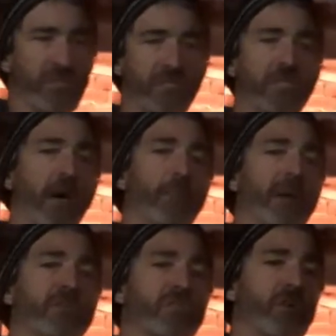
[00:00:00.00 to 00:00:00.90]
it to
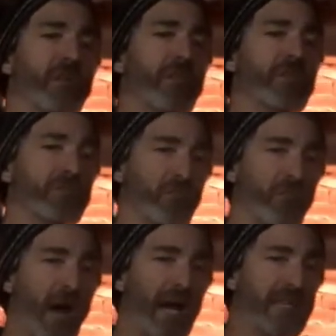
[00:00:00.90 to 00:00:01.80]
make sure that there's a
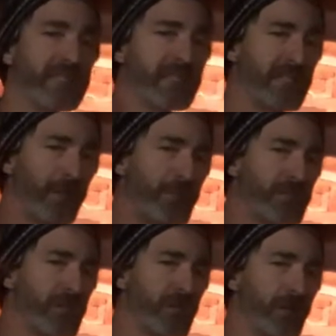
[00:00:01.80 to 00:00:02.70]
rise in
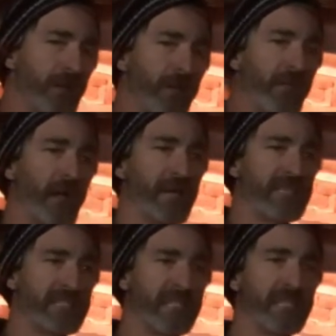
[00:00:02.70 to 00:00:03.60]
temperature, that I can
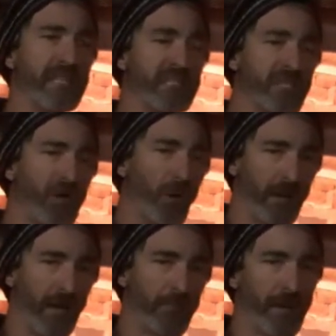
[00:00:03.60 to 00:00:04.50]
see that it's
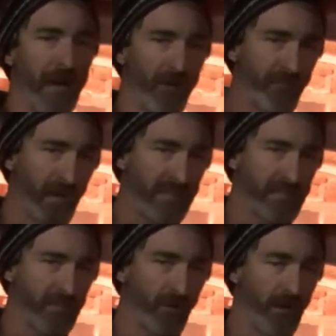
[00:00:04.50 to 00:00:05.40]
going up and how fast
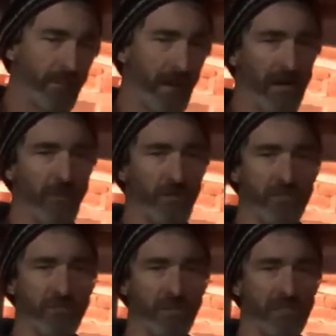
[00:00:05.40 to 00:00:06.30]
it's going up. I don't really
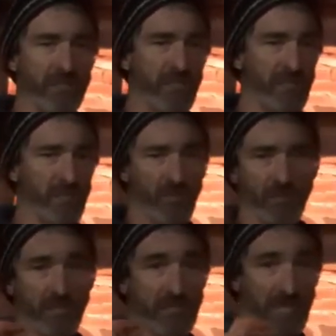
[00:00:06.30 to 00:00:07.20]
trust these things to know
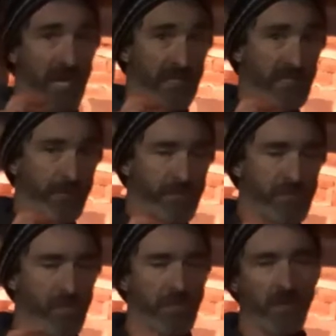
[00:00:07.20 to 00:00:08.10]
the exact
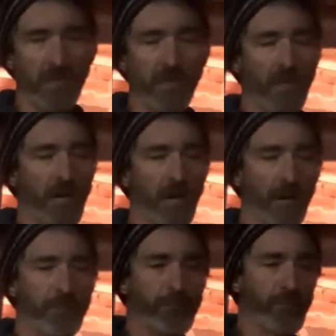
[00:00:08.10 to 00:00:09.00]
temperature.
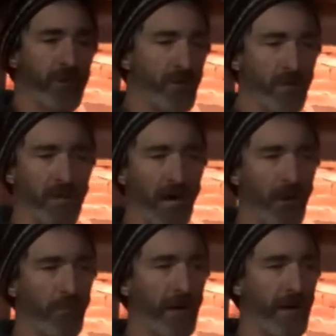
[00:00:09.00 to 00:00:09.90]
You can
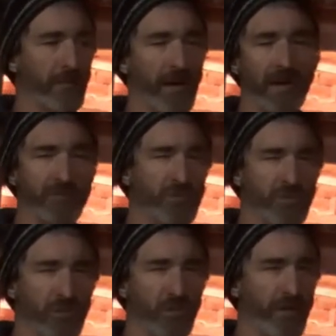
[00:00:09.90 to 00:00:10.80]
calibrate them. I have
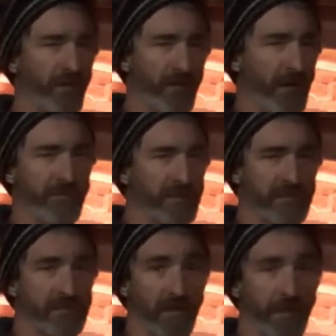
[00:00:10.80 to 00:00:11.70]
2, and they're never the
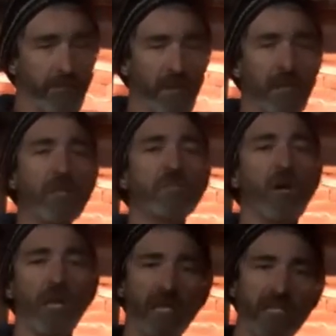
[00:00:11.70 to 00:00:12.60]
same.
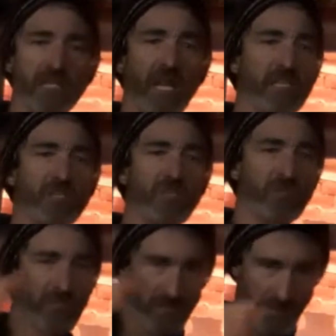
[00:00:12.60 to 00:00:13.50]
So like I said, I just
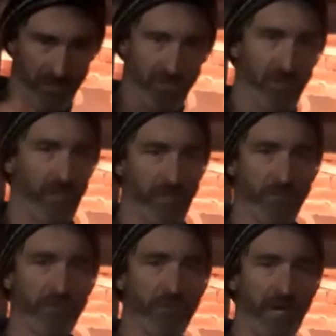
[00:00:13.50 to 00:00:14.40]
use it to make sure the
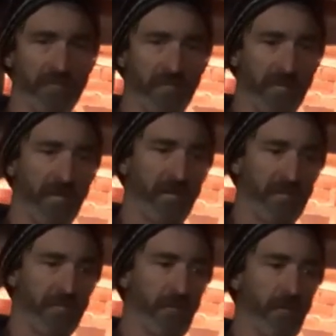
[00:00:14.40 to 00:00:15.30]
kiln's rising, and I can